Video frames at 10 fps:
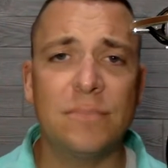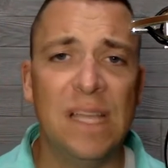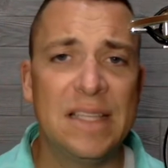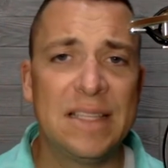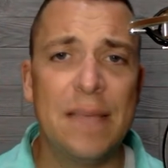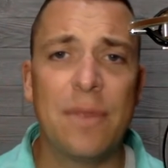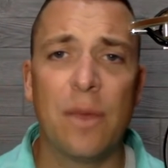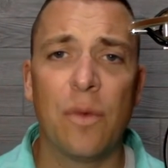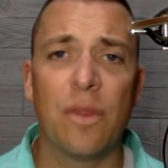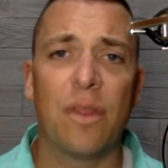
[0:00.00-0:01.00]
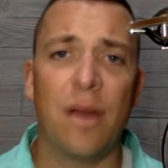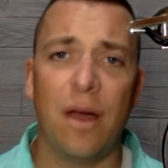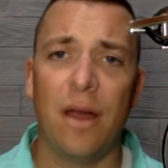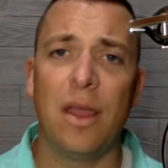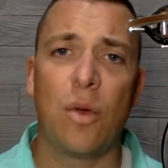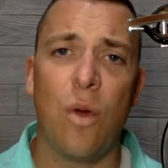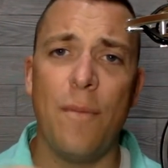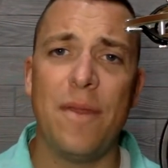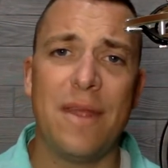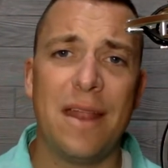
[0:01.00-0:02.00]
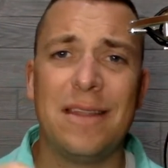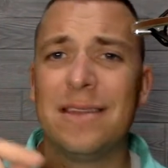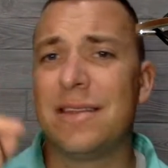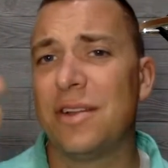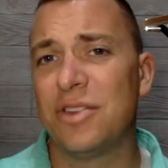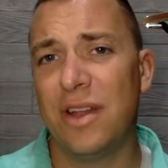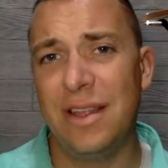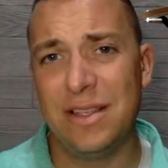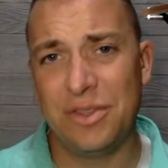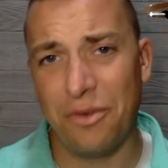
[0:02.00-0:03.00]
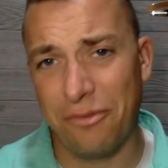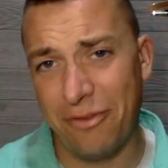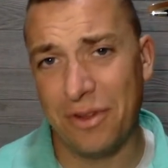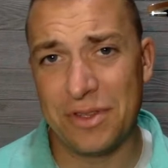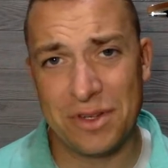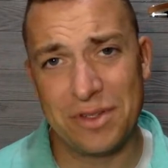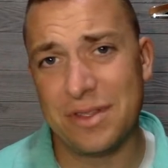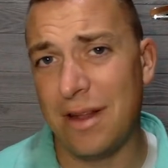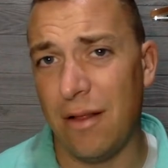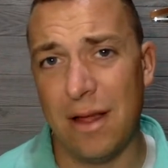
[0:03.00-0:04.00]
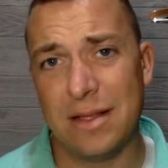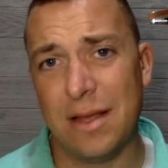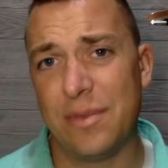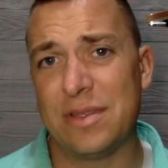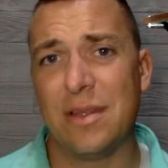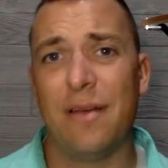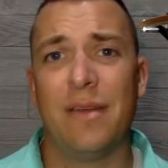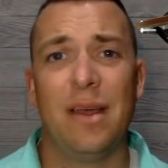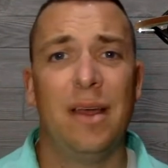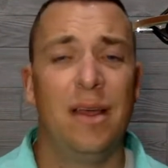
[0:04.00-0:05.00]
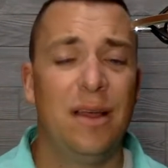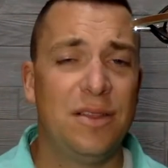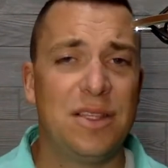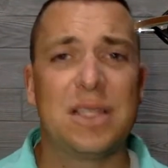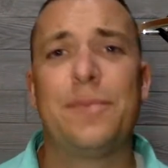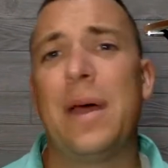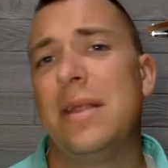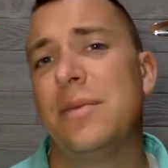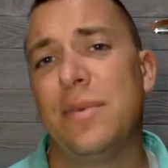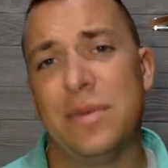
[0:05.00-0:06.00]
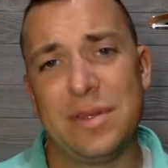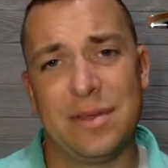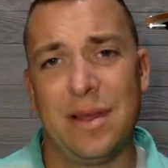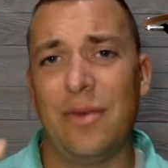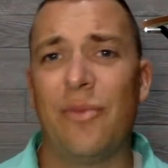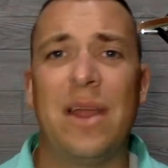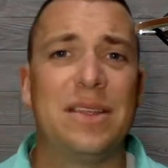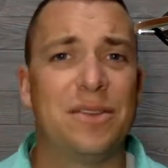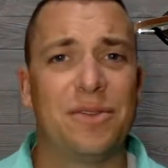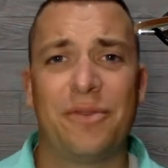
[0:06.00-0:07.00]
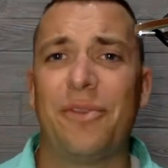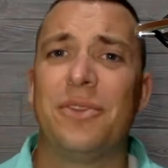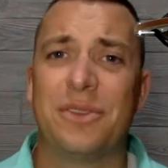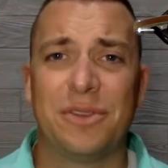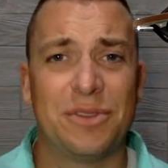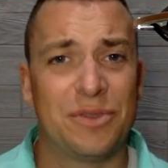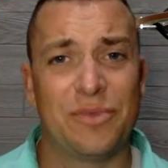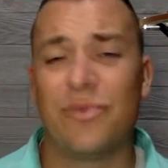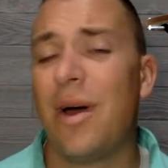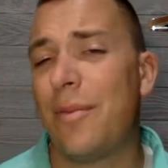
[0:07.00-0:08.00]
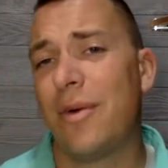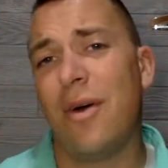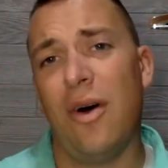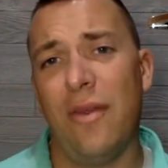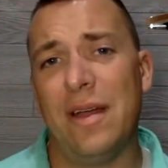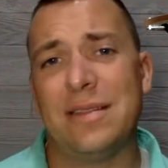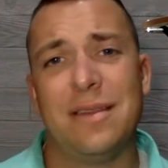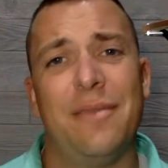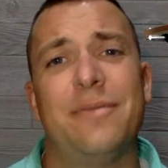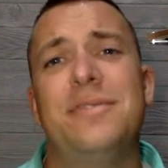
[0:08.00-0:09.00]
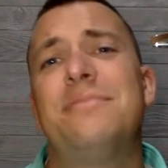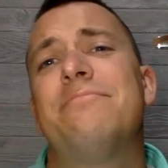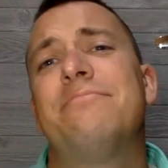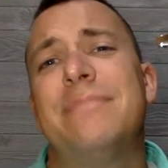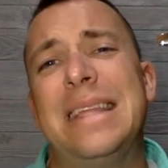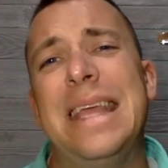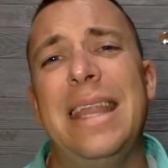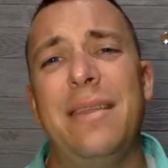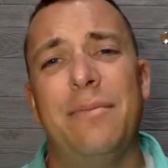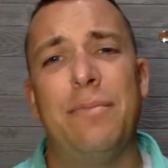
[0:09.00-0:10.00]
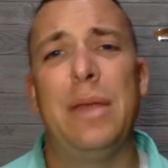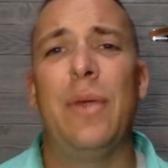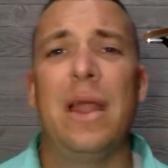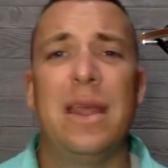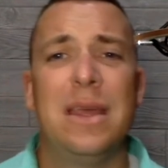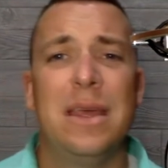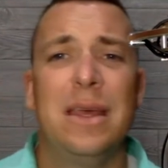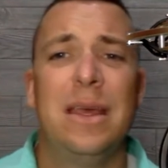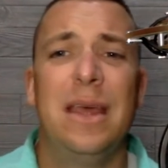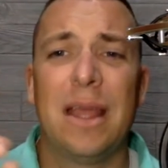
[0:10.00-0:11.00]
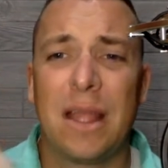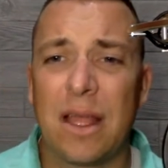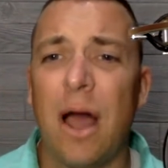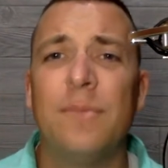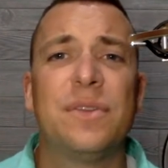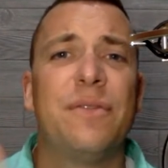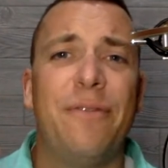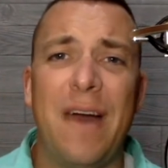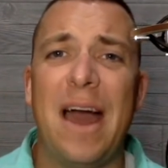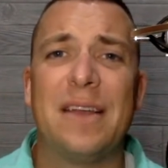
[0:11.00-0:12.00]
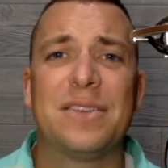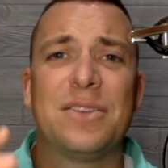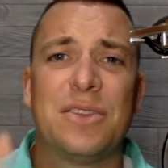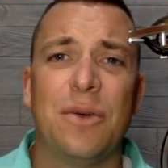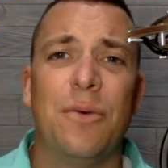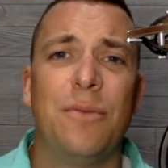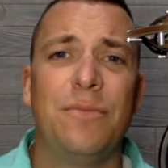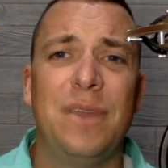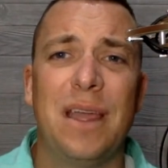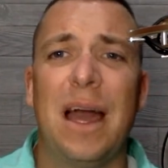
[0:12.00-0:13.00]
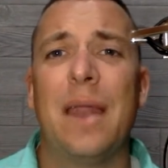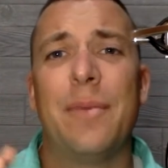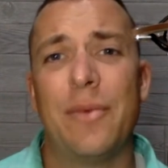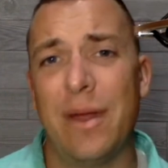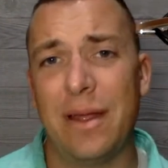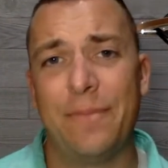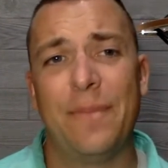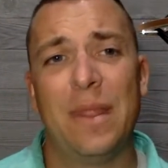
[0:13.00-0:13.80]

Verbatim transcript: Same thing with uh, equipment that I didn't touch on is your filters and all that type of stuff. Dispendables, uh, razors, filters, rubber, all that stuff. Just get it, be ready. It comes fast, so you got to be ready.